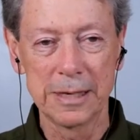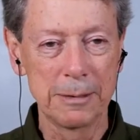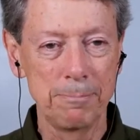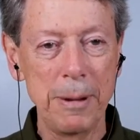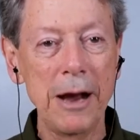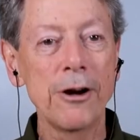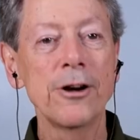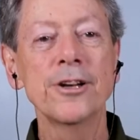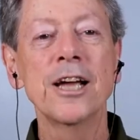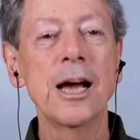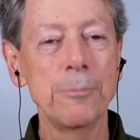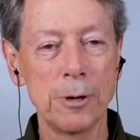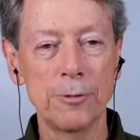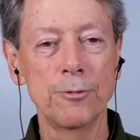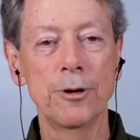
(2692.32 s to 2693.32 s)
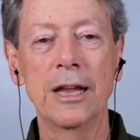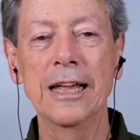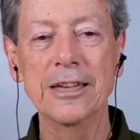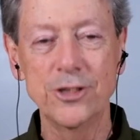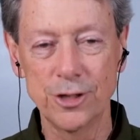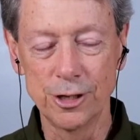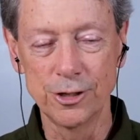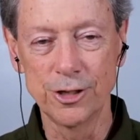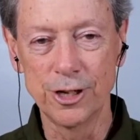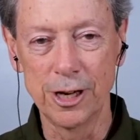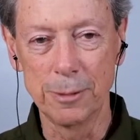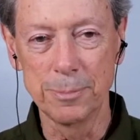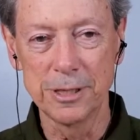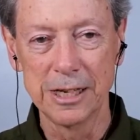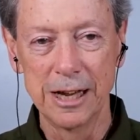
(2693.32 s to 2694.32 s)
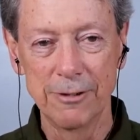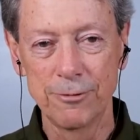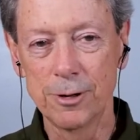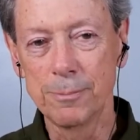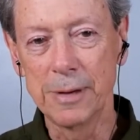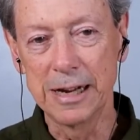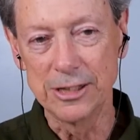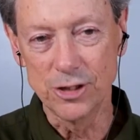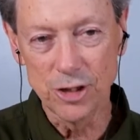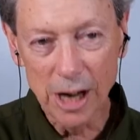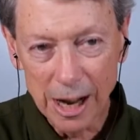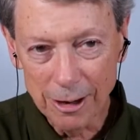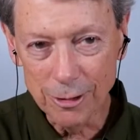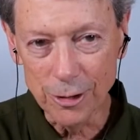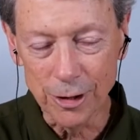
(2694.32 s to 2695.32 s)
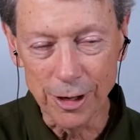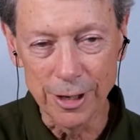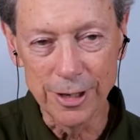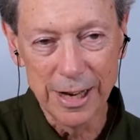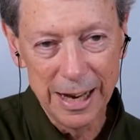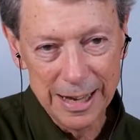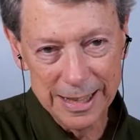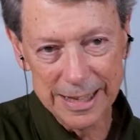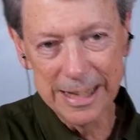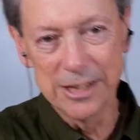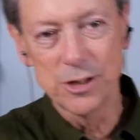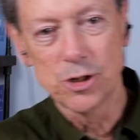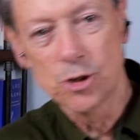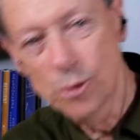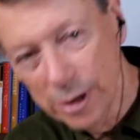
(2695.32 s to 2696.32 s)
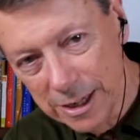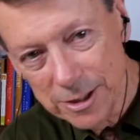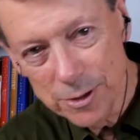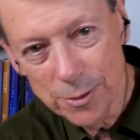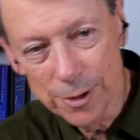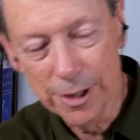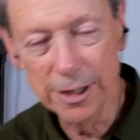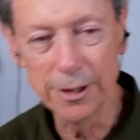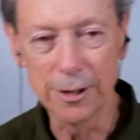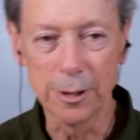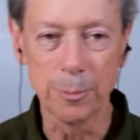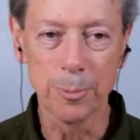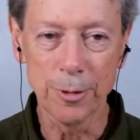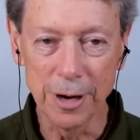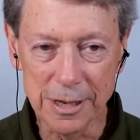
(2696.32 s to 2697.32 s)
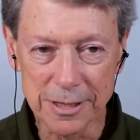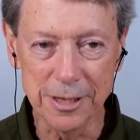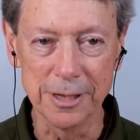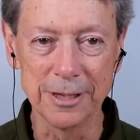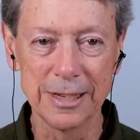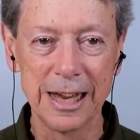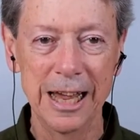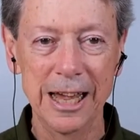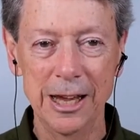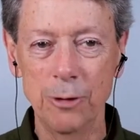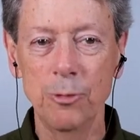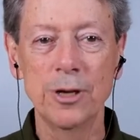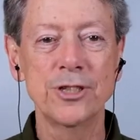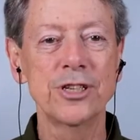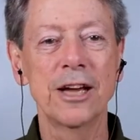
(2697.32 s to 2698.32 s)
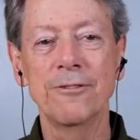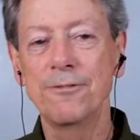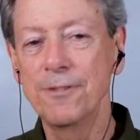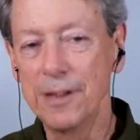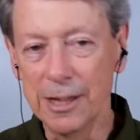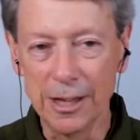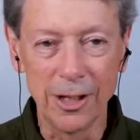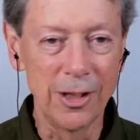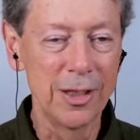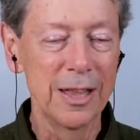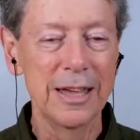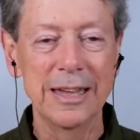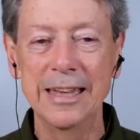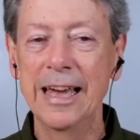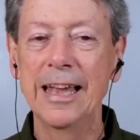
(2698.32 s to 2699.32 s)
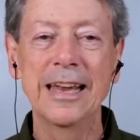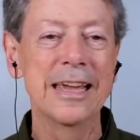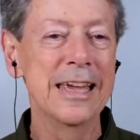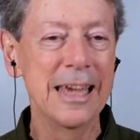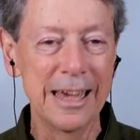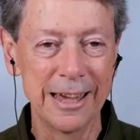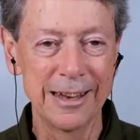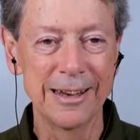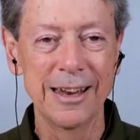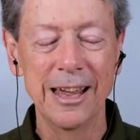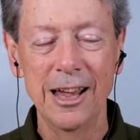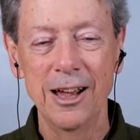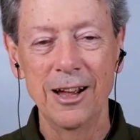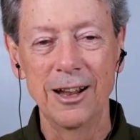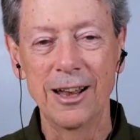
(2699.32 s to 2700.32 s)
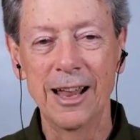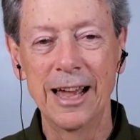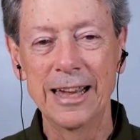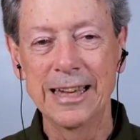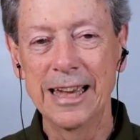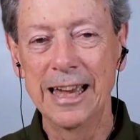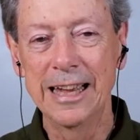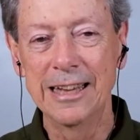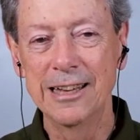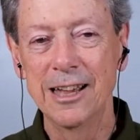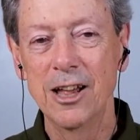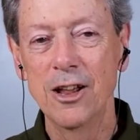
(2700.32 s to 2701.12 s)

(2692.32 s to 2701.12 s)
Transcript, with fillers: paradigm of relationships from my childhood that gets transferred into the present, in which I feel yet again like a